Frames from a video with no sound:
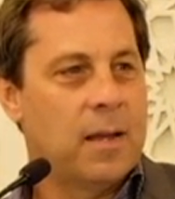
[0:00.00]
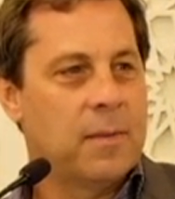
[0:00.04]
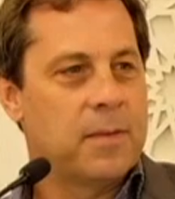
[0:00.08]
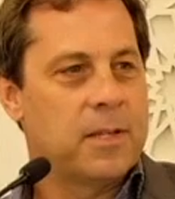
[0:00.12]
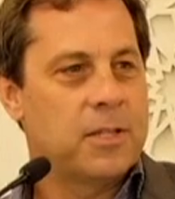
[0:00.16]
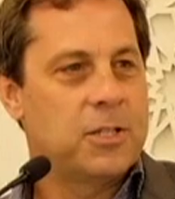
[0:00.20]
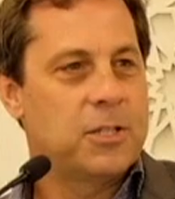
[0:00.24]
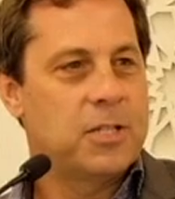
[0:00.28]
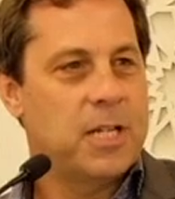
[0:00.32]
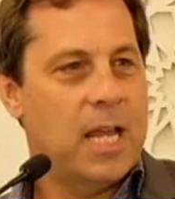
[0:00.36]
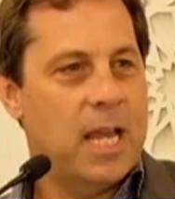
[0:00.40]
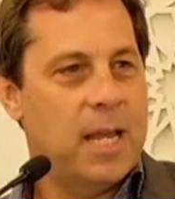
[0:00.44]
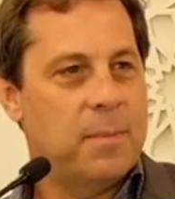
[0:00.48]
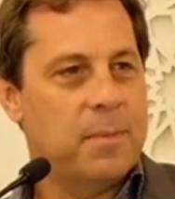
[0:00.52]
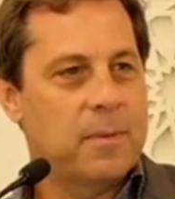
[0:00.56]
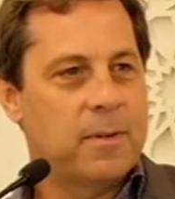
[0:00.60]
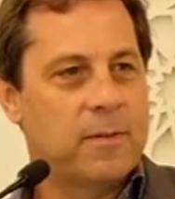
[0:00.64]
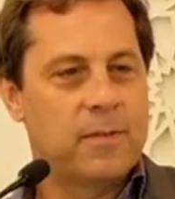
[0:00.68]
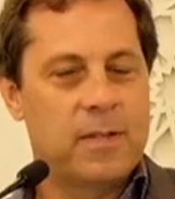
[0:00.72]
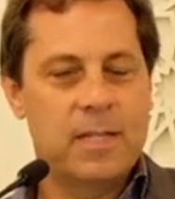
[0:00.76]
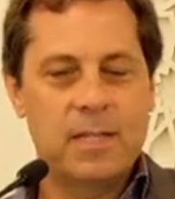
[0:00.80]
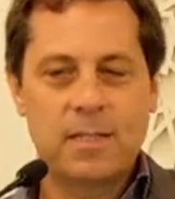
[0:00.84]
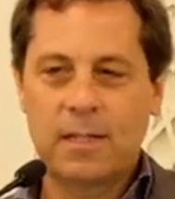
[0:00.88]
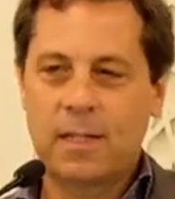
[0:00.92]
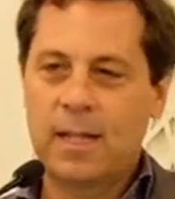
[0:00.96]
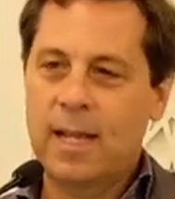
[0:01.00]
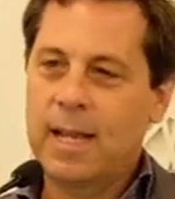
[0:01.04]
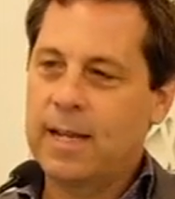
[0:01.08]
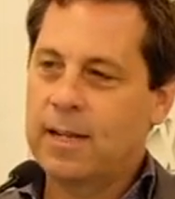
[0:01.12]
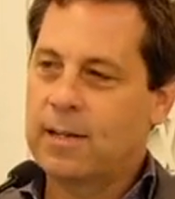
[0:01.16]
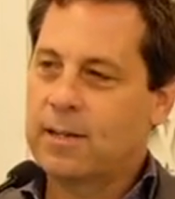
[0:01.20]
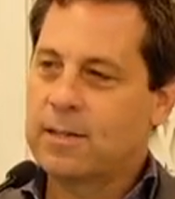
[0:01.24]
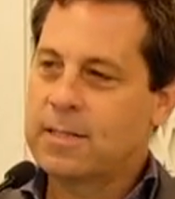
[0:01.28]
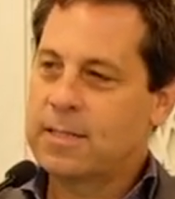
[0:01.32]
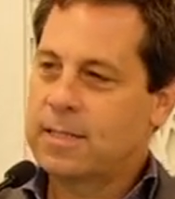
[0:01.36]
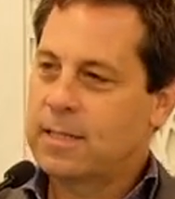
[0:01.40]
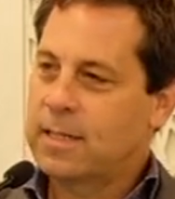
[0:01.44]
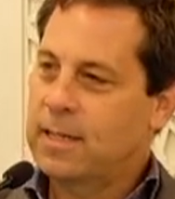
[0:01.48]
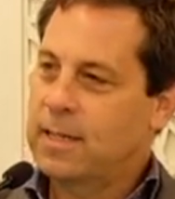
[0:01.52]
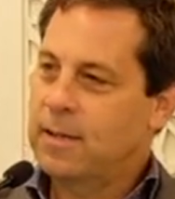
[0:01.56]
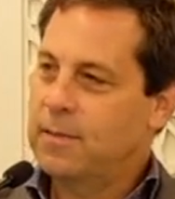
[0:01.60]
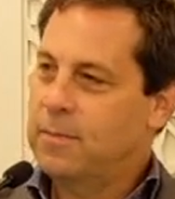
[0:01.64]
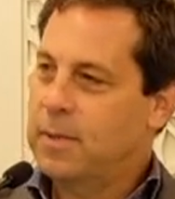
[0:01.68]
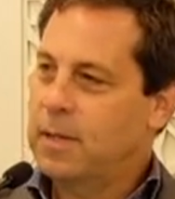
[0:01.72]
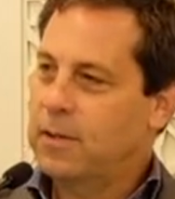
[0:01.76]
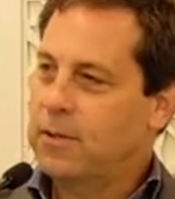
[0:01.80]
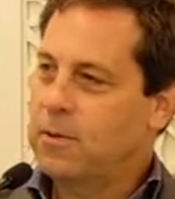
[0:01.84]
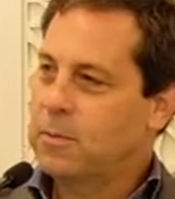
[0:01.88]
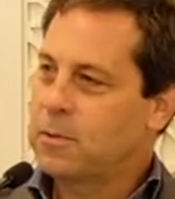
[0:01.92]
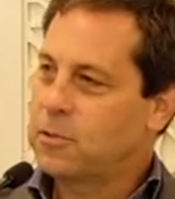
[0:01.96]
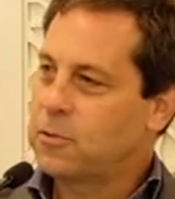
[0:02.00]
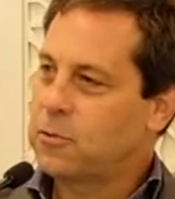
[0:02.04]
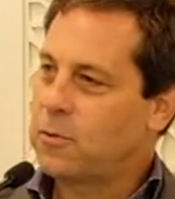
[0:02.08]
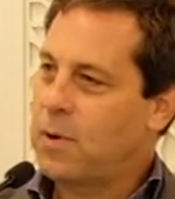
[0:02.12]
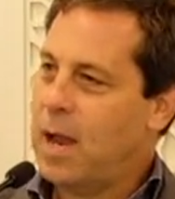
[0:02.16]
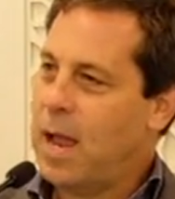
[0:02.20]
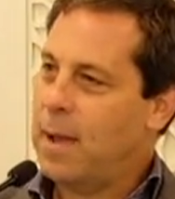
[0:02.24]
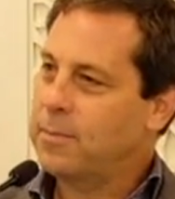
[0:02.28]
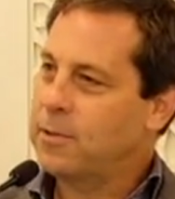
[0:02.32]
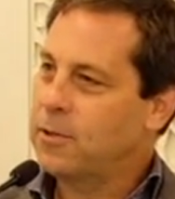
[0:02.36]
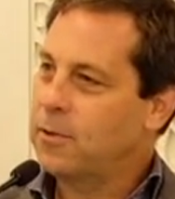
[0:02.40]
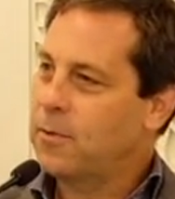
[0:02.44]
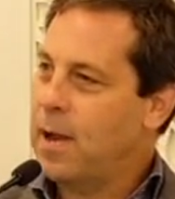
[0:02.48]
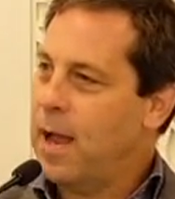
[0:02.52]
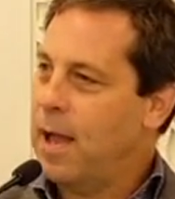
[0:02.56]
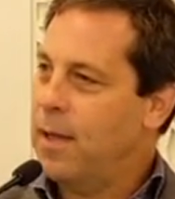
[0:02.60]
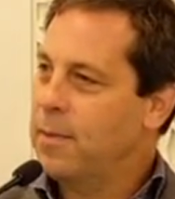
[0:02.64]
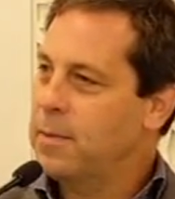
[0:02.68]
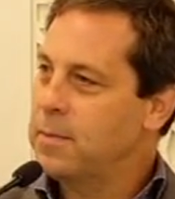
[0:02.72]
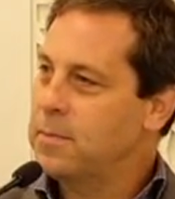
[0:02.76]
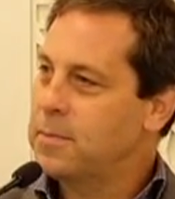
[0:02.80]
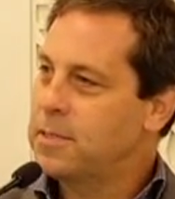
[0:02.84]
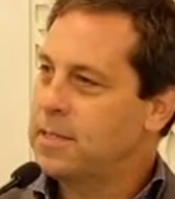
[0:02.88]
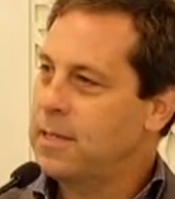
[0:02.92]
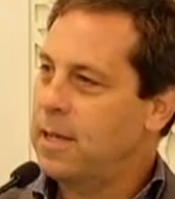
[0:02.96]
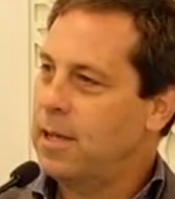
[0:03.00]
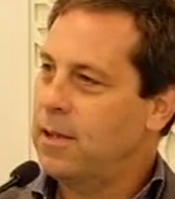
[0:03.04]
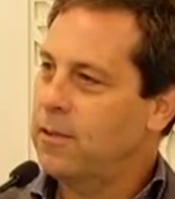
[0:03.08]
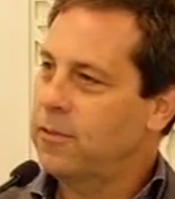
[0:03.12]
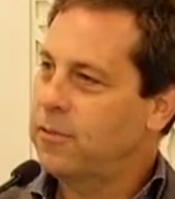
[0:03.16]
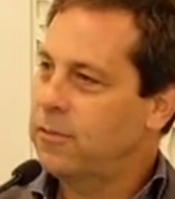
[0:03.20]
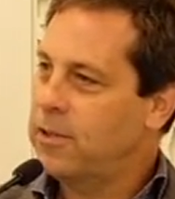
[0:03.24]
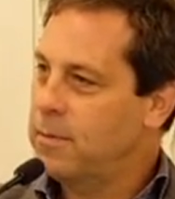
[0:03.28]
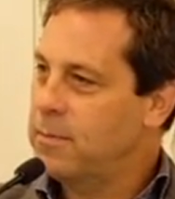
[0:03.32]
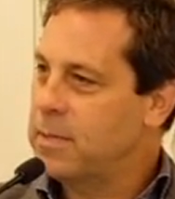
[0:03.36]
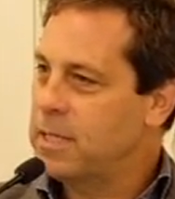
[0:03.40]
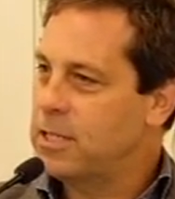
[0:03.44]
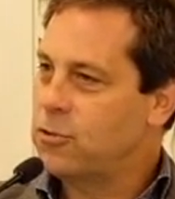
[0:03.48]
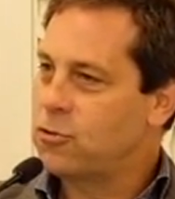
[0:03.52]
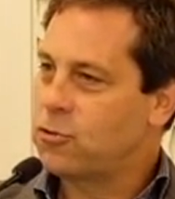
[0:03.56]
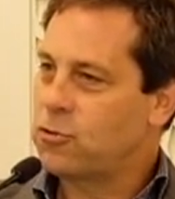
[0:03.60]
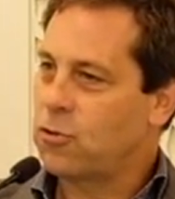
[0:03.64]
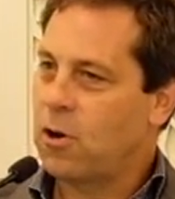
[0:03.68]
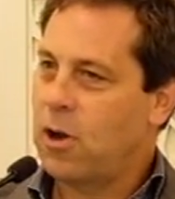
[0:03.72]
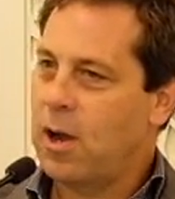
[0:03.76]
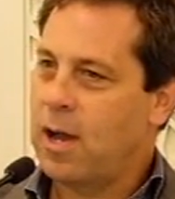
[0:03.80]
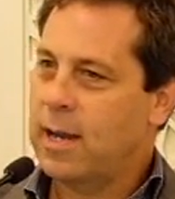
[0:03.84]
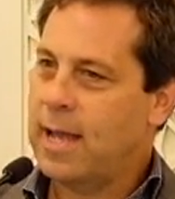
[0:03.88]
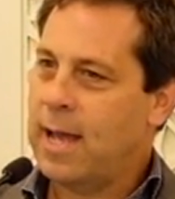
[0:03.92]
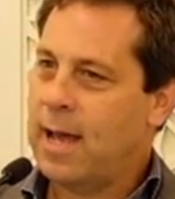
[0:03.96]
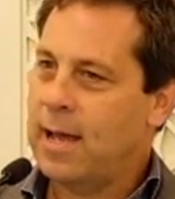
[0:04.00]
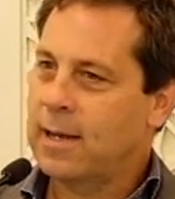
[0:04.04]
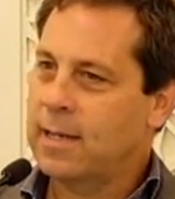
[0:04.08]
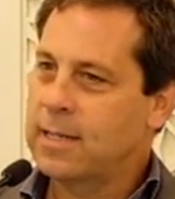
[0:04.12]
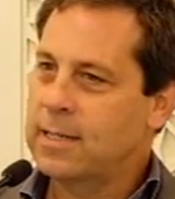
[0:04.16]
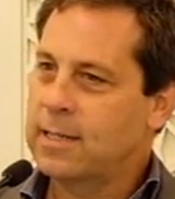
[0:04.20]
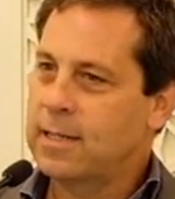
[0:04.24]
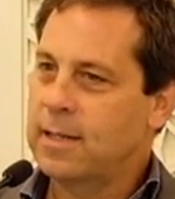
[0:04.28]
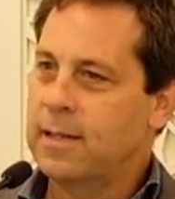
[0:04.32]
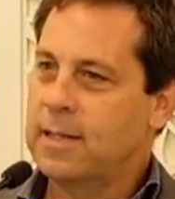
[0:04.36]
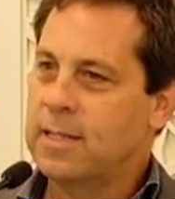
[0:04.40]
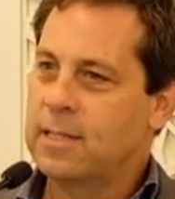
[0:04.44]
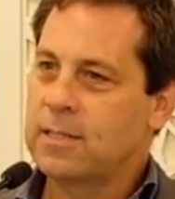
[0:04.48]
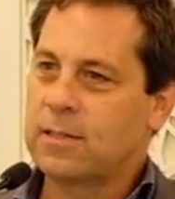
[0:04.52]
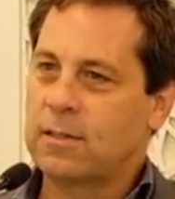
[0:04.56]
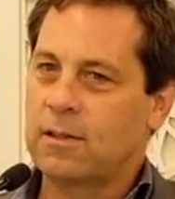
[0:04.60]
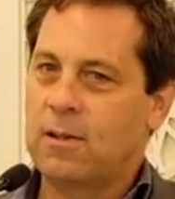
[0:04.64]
The shape of these layers, they've been almost wrapped around themselves. They've been drawn out into these